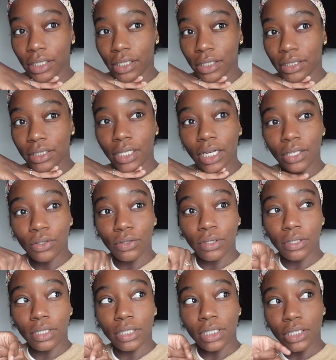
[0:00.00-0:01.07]
it's not
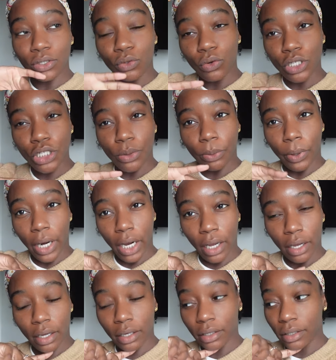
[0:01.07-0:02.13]
is it Nordstrom
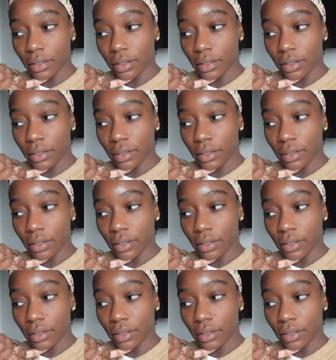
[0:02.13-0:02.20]
Rack?